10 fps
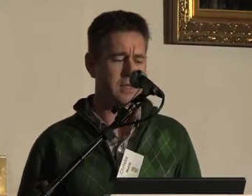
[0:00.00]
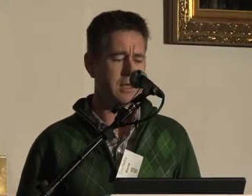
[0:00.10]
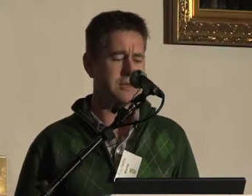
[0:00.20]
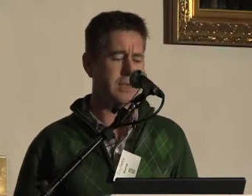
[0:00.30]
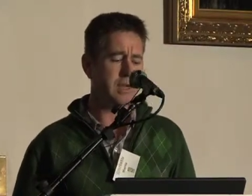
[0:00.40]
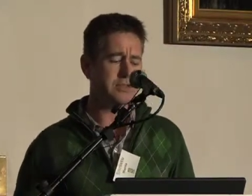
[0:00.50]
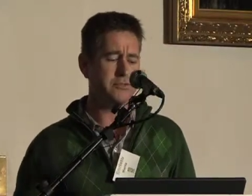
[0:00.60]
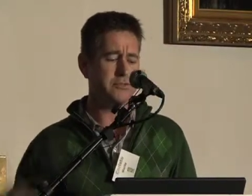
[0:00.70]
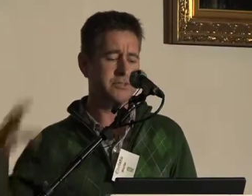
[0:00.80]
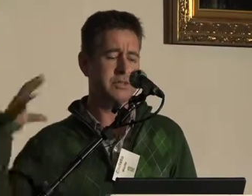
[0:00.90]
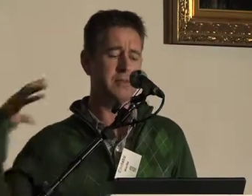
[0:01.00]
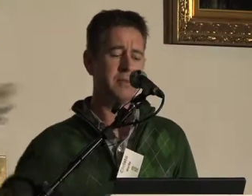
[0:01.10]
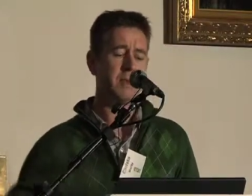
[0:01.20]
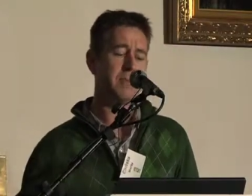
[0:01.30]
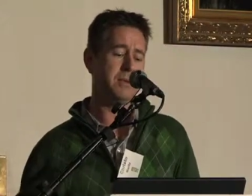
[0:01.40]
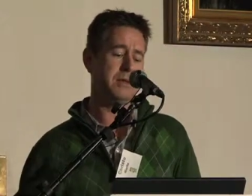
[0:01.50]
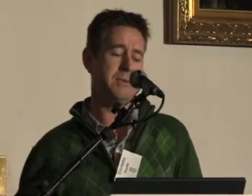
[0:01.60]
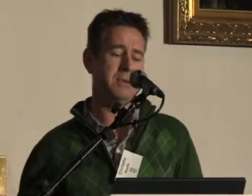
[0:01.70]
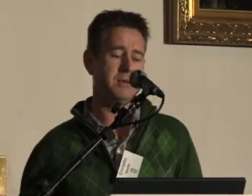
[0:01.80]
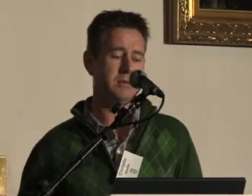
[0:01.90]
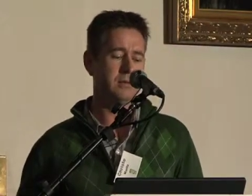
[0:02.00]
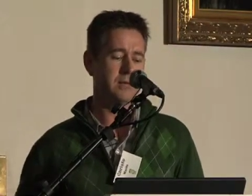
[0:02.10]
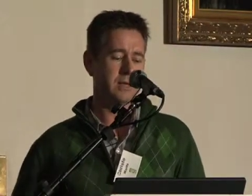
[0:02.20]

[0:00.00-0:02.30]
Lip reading: and the actual physical map in the middle.